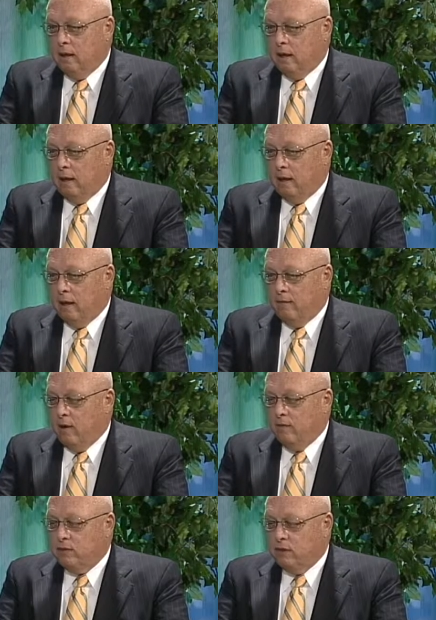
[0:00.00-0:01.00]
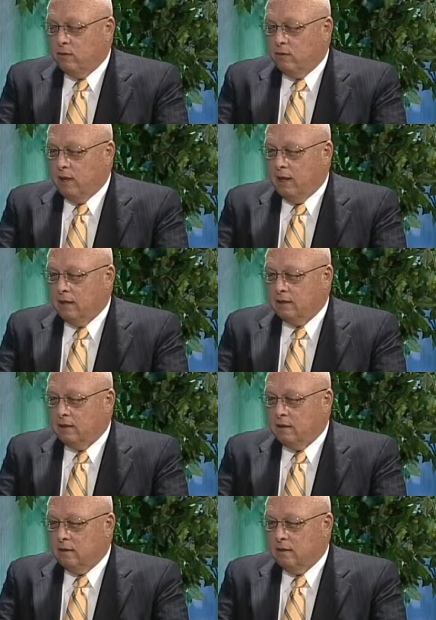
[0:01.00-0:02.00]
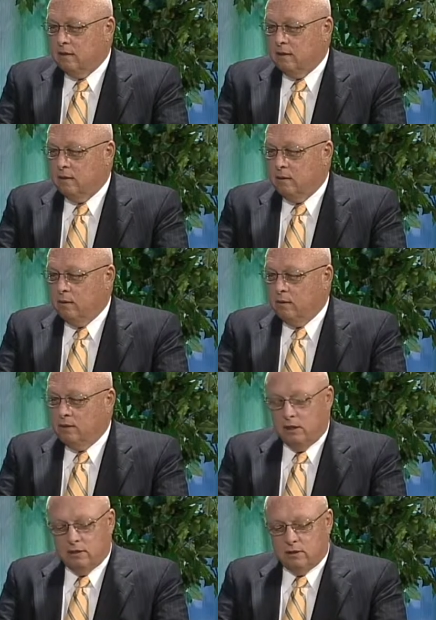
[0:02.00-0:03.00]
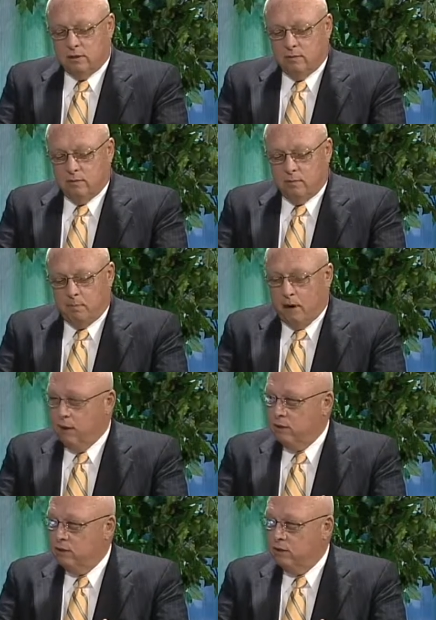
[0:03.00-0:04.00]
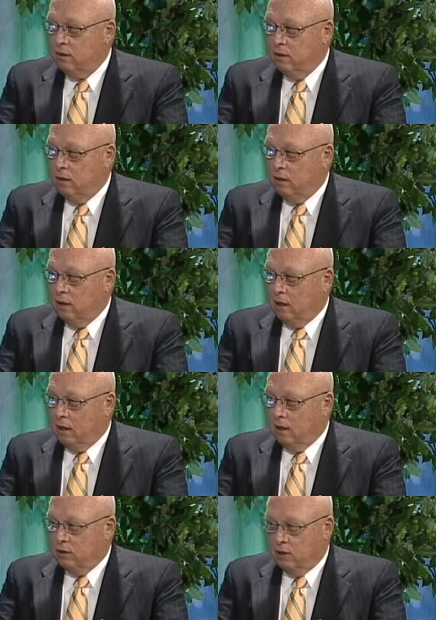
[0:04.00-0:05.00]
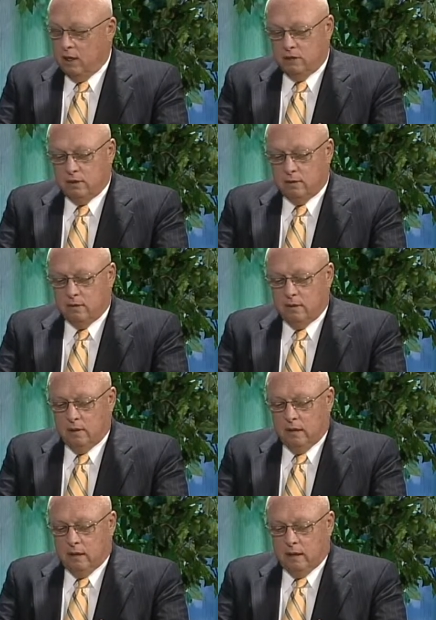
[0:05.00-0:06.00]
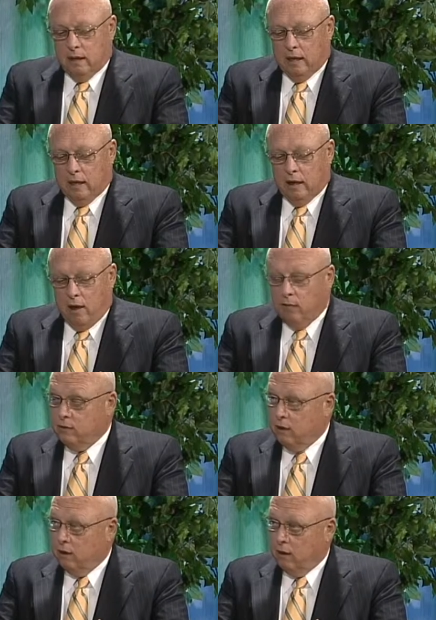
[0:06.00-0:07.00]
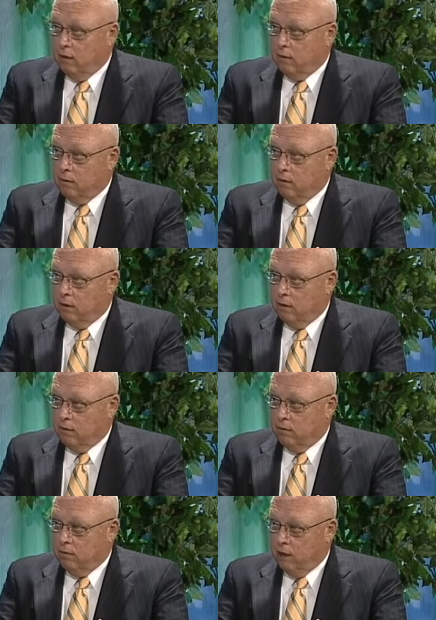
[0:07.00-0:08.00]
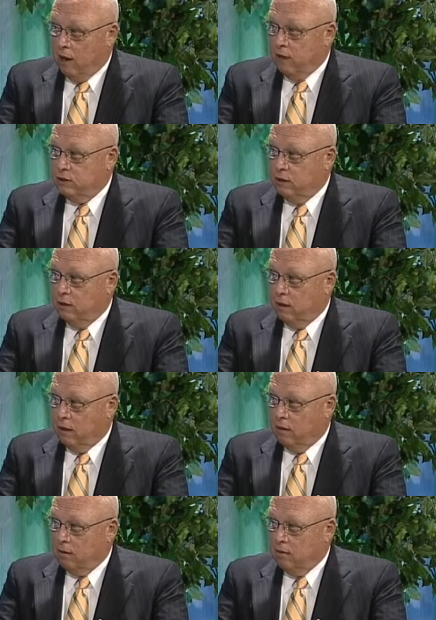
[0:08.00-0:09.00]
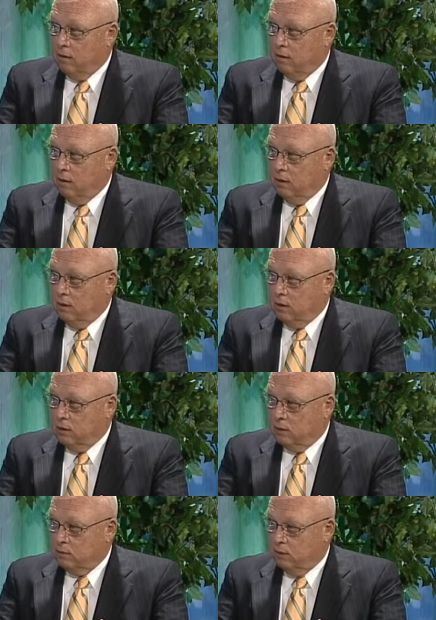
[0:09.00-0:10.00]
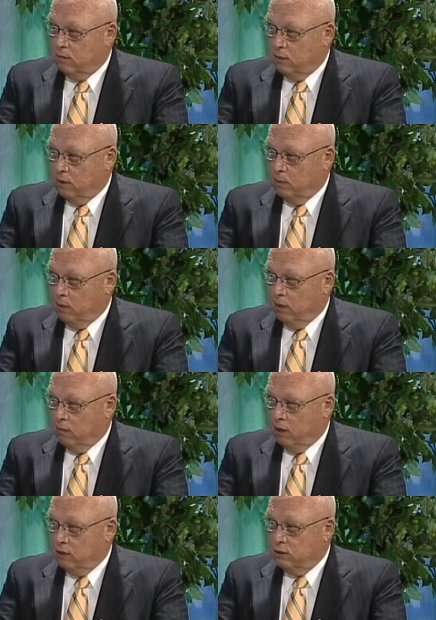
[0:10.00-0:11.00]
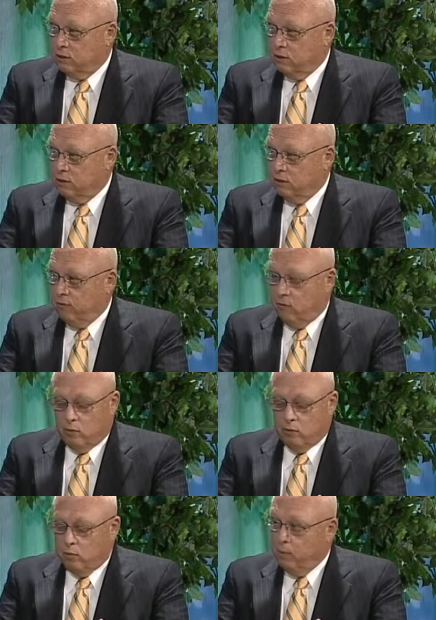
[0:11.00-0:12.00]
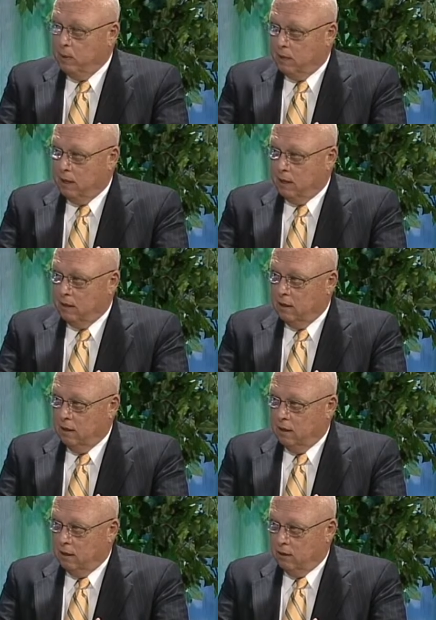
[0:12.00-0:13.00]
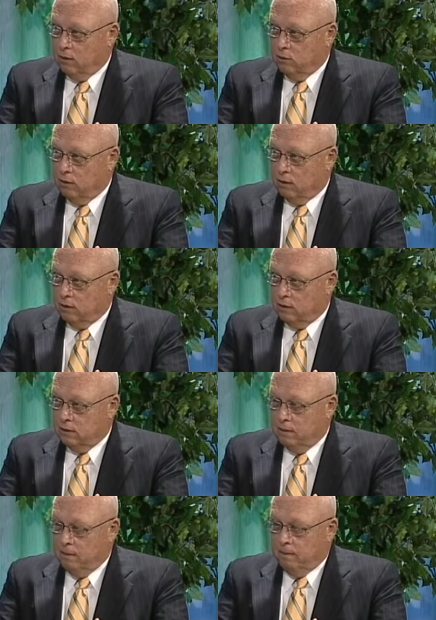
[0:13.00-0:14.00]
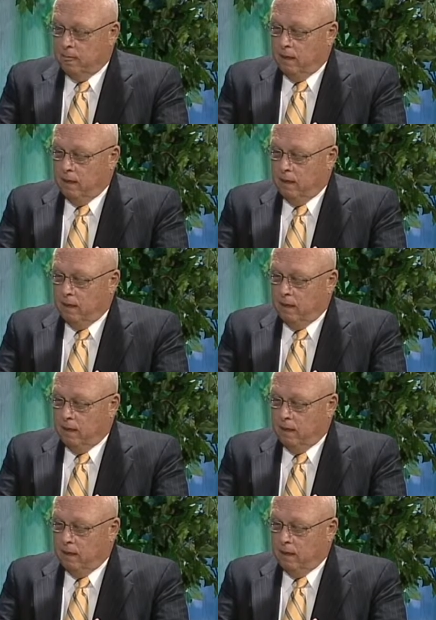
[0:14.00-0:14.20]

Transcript: Uh, I've all of a sudden realized that the decisions of marriage, uh, education, uh, often their their theology, their in terms of what they believe religiously and so forth will be made in those years. Mm-hmm.